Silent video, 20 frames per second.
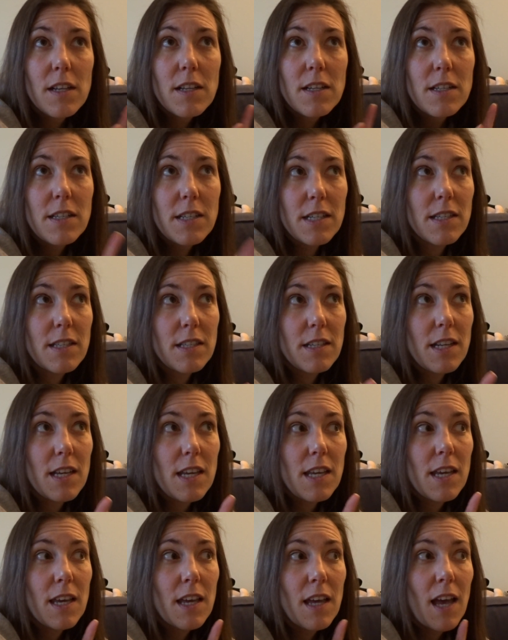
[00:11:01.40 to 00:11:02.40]

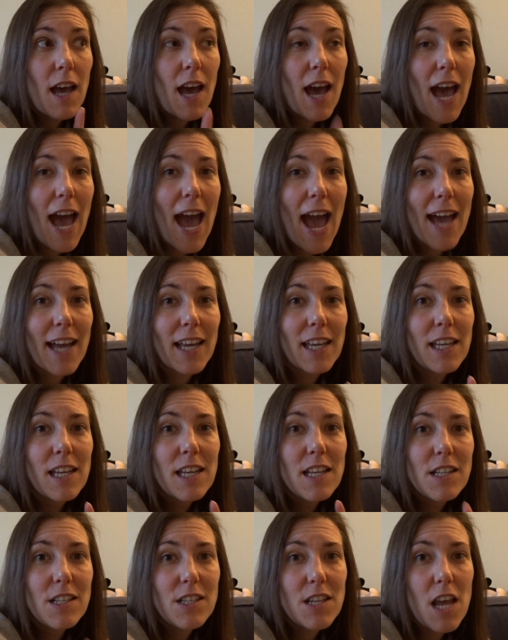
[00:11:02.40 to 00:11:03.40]
Disney hack,
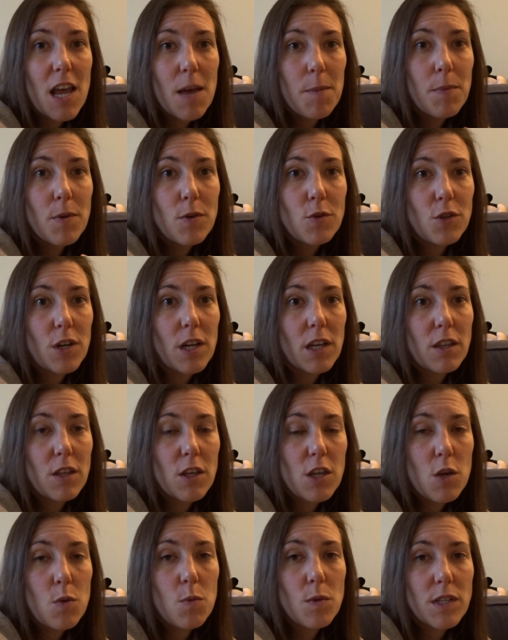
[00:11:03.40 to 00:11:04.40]
tip, trick
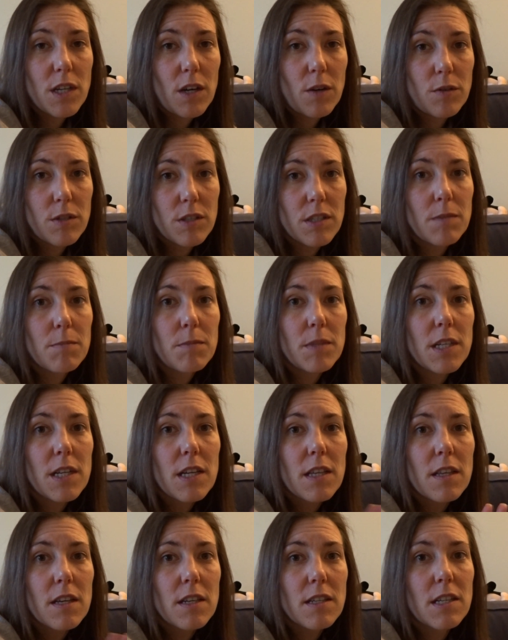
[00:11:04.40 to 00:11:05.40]
that you would tell to
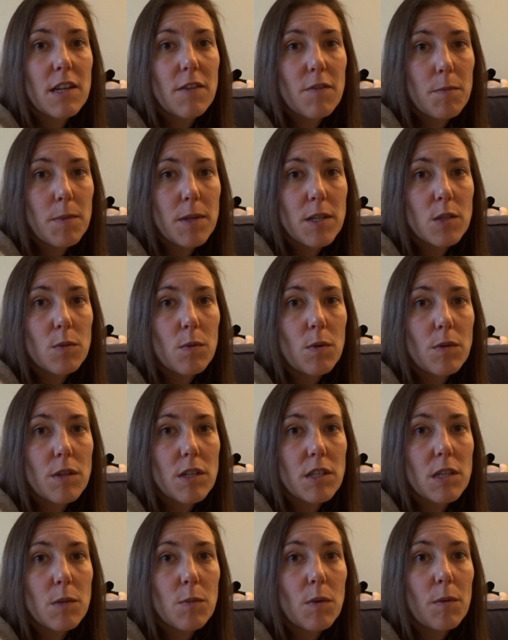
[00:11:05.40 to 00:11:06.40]
somebody that has never been to Walt
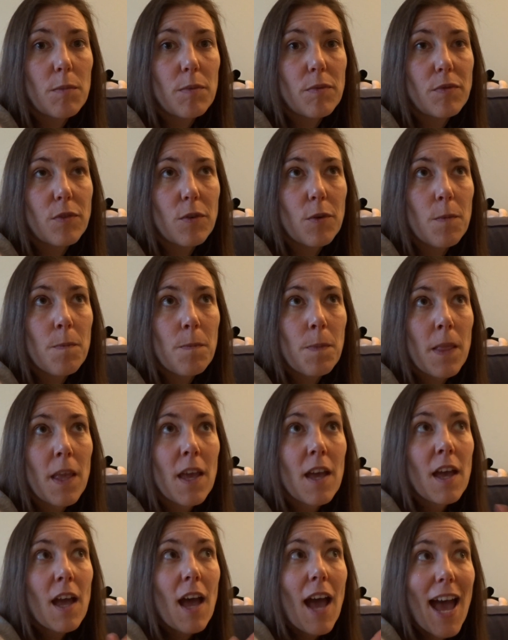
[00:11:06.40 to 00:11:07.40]
Disney World before?
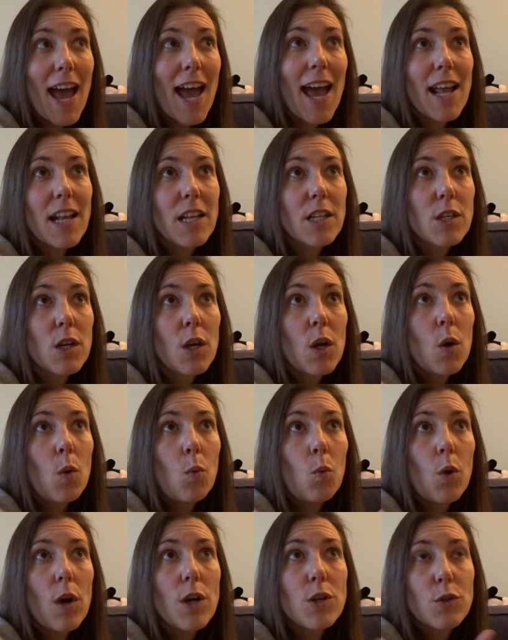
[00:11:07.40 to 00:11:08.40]
And
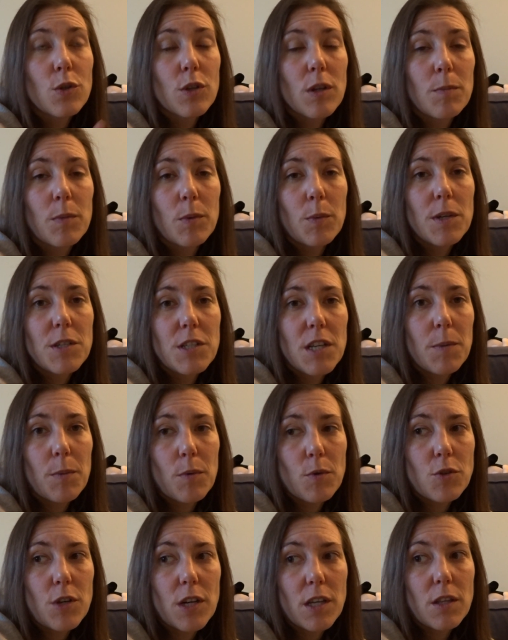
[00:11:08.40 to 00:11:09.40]
what is your #1 tip
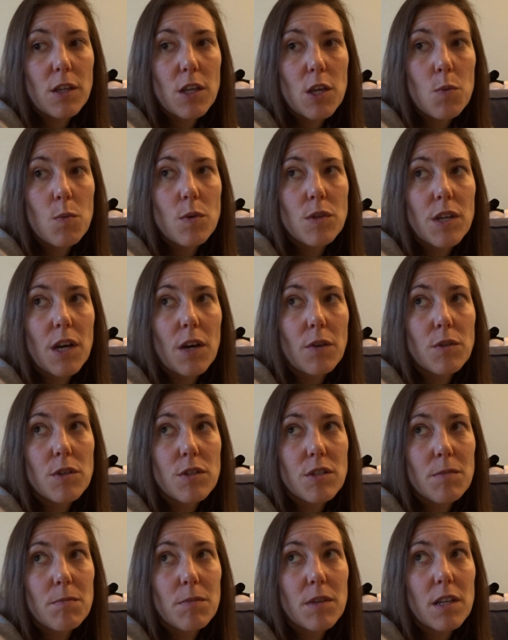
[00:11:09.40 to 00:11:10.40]
or trick that you would tell to
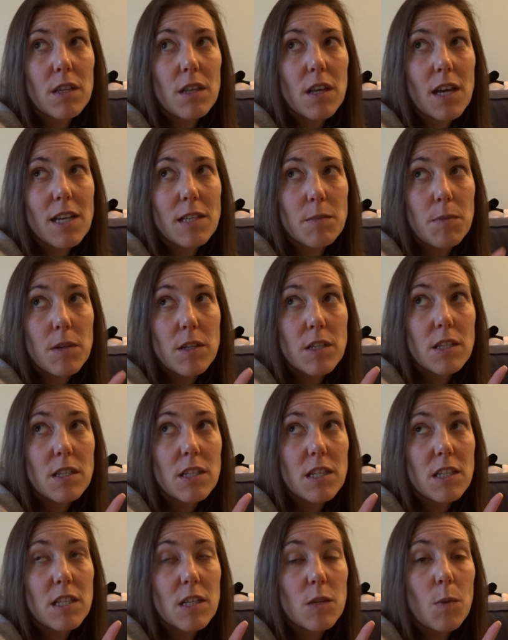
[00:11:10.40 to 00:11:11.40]
somebody that has been to
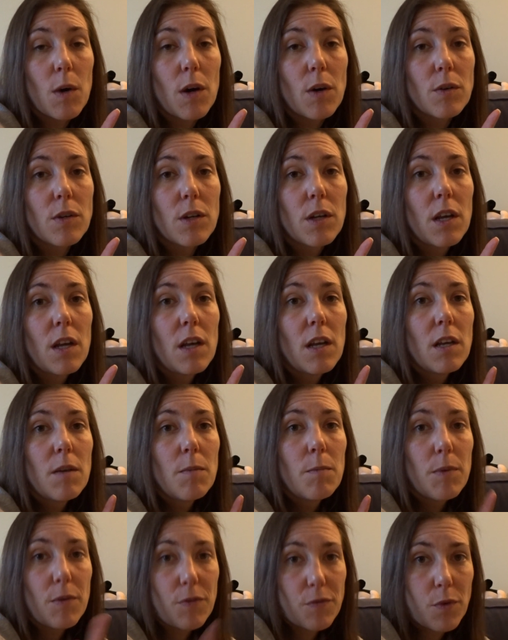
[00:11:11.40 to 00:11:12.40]
Disney World
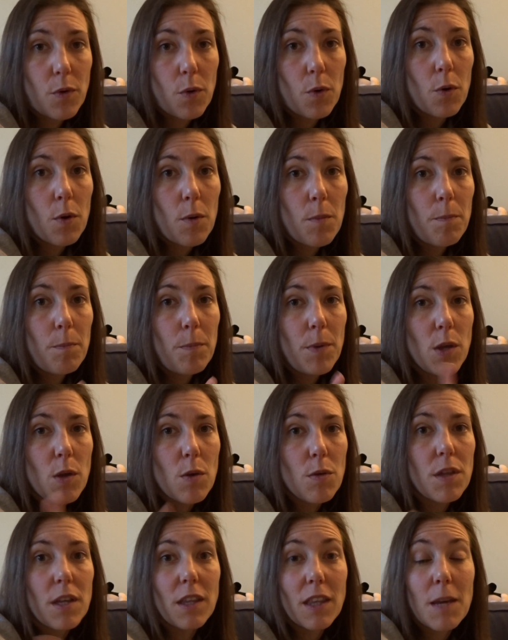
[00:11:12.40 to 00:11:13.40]
before but you
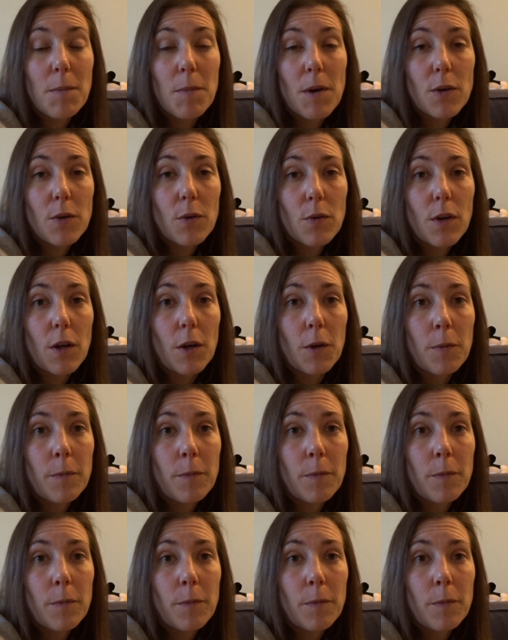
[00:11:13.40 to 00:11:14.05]
think they might not know?